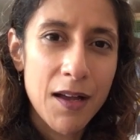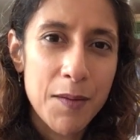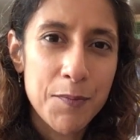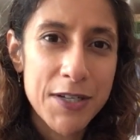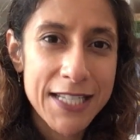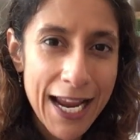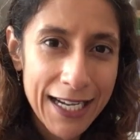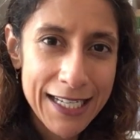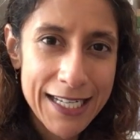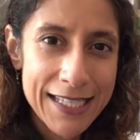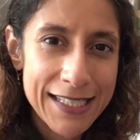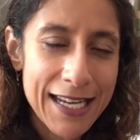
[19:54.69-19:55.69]

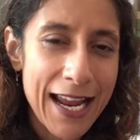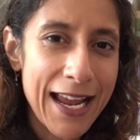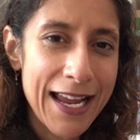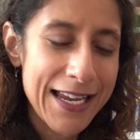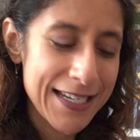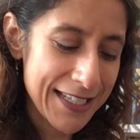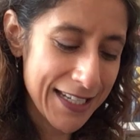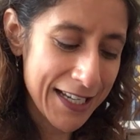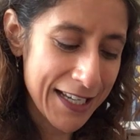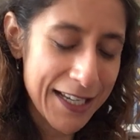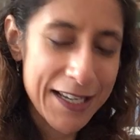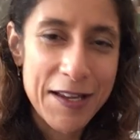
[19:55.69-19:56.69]
protagonist, and
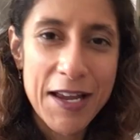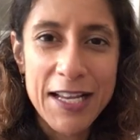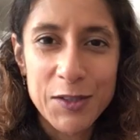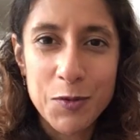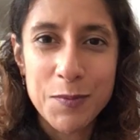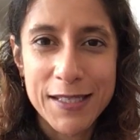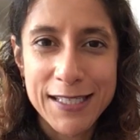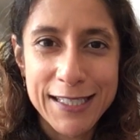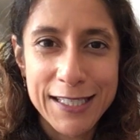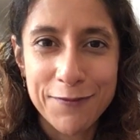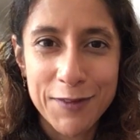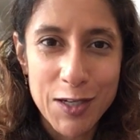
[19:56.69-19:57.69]
it's almost as
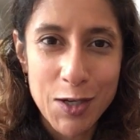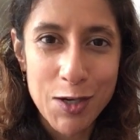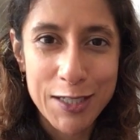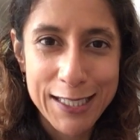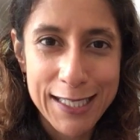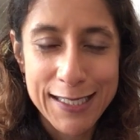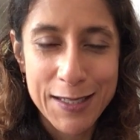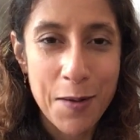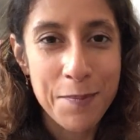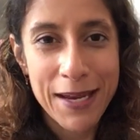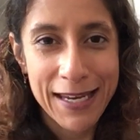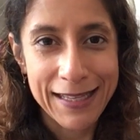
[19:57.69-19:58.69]
if the goddesses are
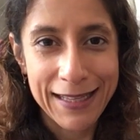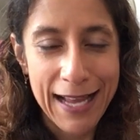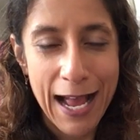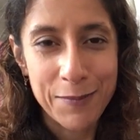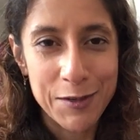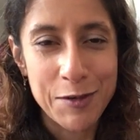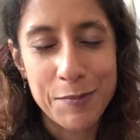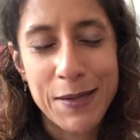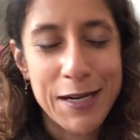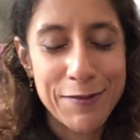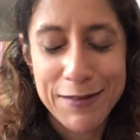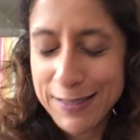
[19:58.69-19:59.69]
making a cameo
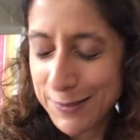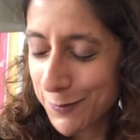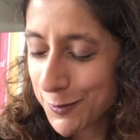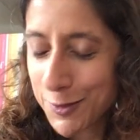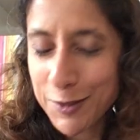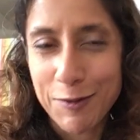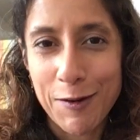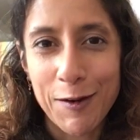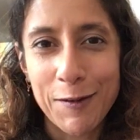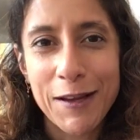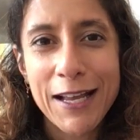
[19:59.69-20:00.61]
appearance for the crow.